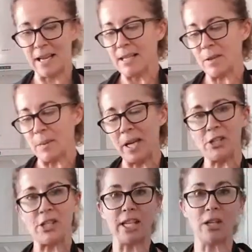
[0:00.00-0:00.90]
So I'm
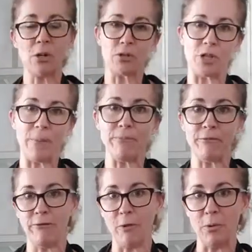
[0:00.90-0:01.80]
actually going to jump
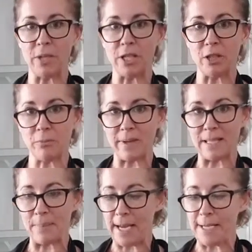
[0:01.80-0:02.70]
forward in the
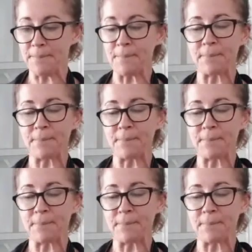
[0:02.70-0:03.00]
recipe,